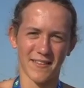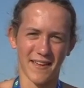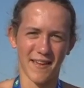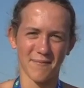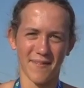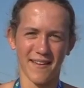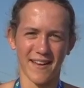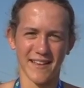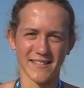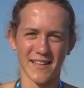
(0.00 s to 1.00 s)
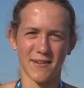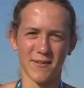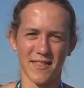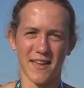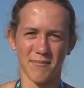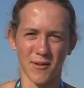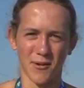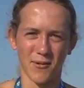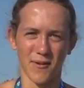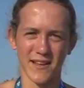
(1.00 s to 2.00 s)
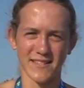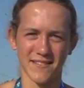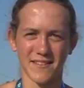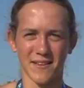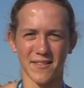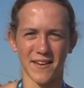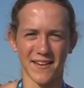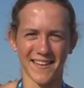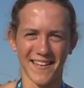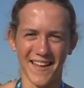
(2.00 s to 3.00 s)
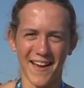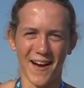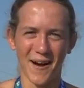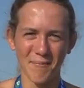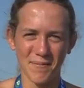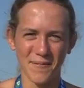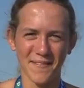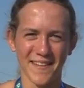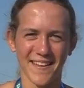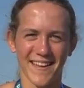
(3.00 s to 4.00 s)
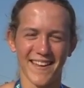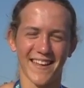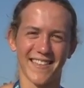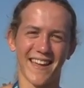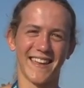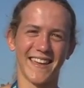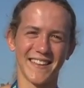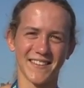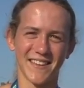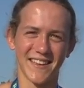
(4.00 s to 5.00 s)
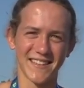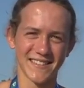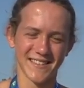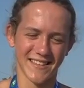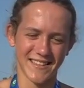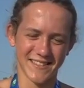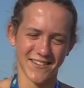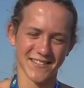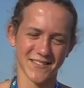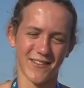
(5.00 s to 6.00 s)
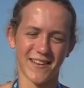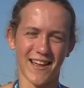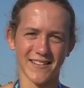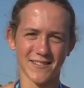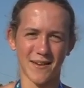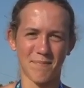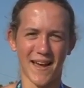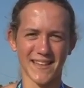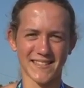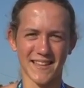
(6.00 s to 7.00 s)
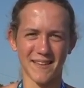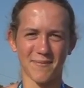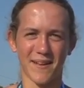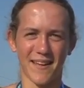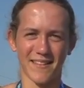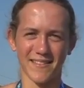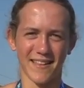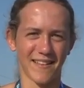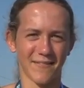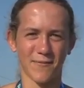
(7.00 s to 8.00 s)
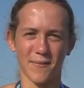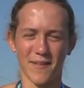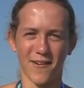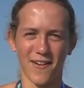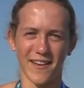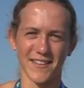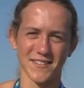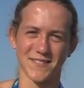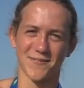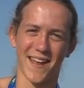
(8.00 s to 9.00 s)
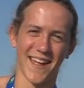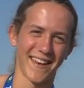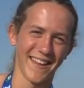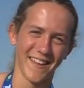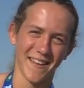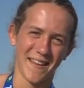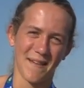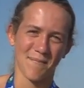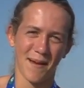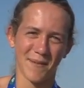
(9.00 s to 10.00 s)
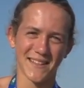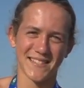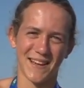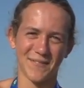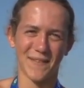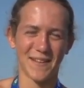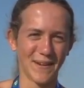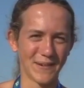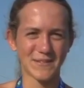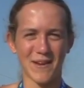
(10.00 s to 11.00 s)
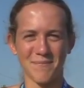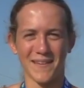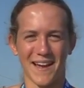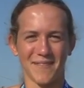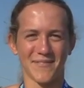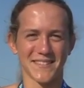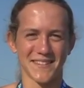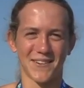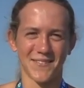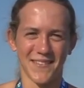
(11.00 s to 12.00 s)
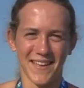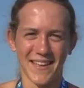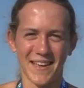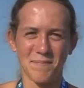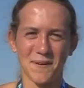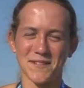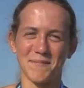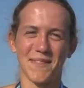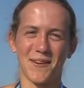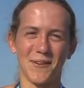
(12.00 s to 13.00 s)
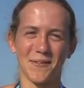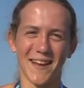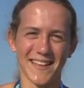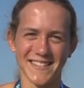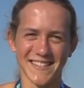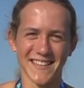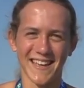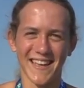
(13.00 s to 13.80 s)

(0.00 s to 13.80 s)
to him, and I stayed with him the whole race until the hump and then he he he started slowing down, so I passed him, and I then from there on I just ran by myself. I knew he was right behind me, so he pushed me the whole race.